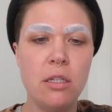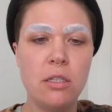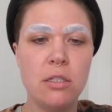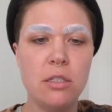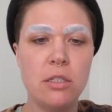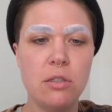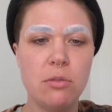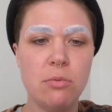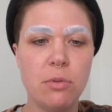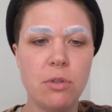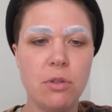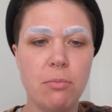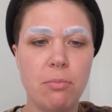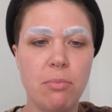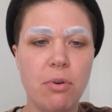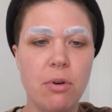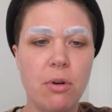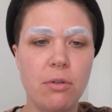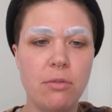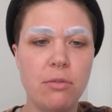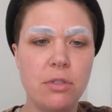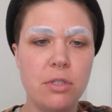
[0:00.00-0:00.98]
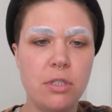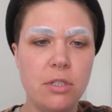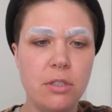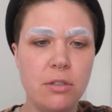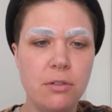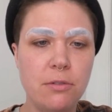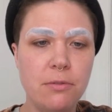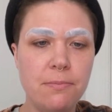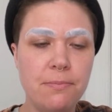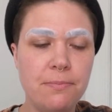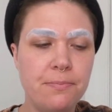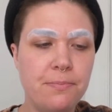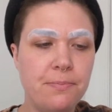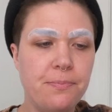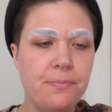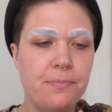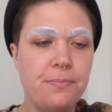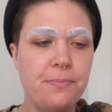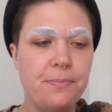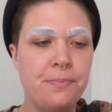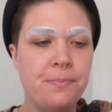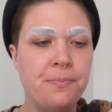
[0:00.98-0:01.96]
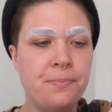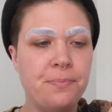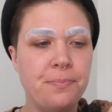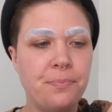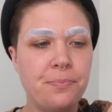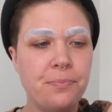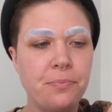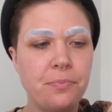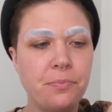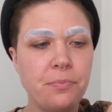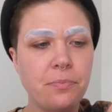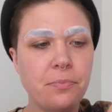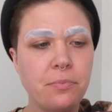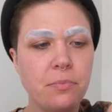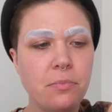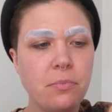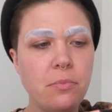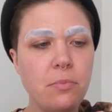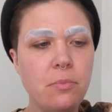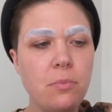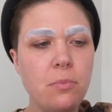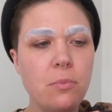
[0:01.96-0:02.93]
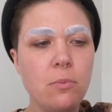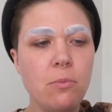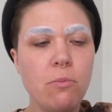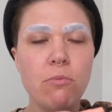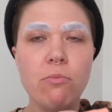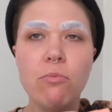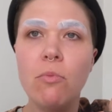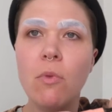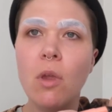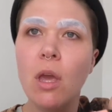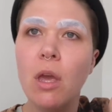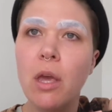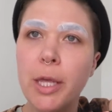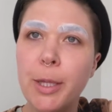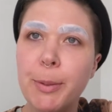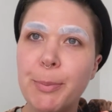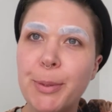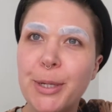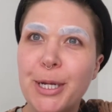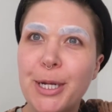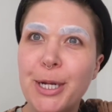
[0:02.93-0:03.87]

This is what the pros do. Put